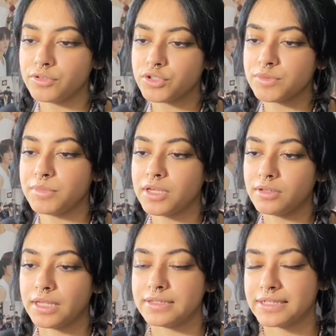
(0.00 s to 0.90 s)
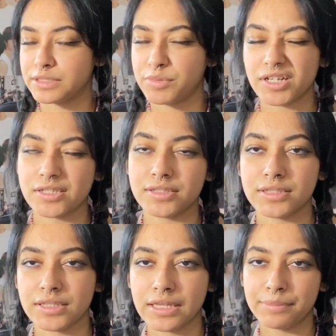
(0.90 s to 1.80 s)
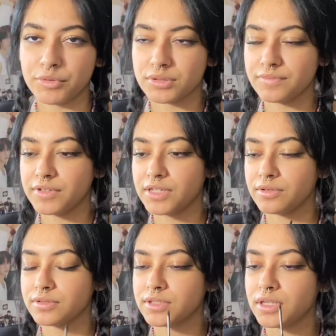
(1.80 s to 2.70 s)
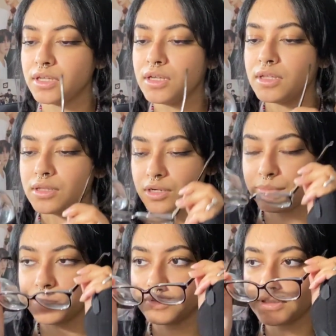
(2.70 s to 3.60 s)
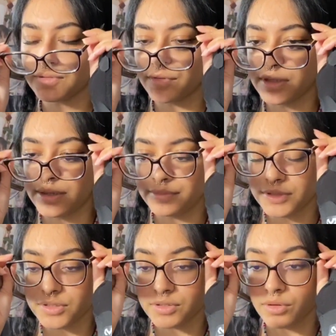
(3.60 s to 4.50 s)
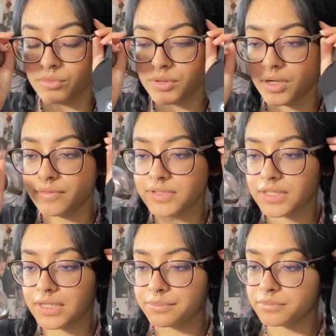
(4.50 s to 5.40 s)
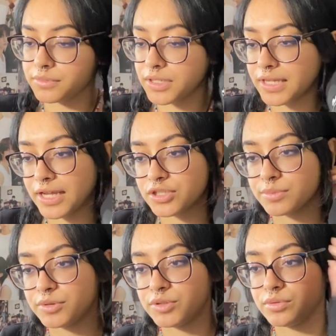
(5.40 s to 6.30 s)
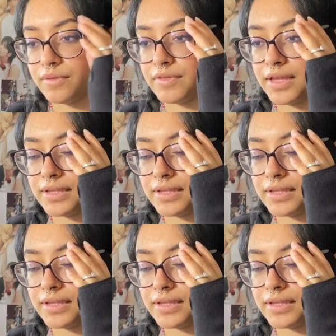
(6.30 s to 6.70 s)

There's just being like dance practices and like music videos that are being released for them, so we're obviously gonna catch up and do all that.